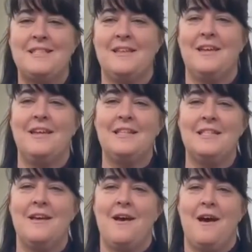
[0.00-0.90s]
Lyons.
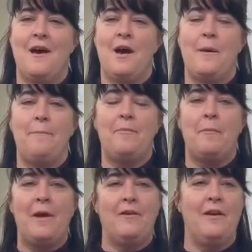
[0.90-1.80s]
Um,
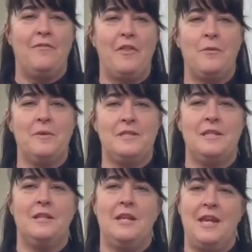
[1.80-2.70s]
my grandfather was
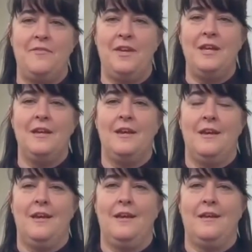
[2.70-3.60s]
in the Navy
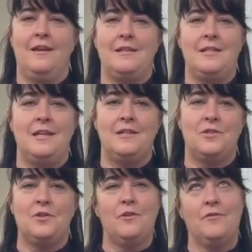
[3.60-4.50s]
and he
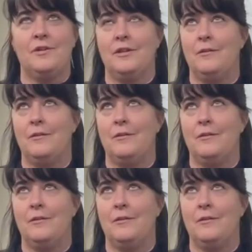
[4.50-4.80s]
served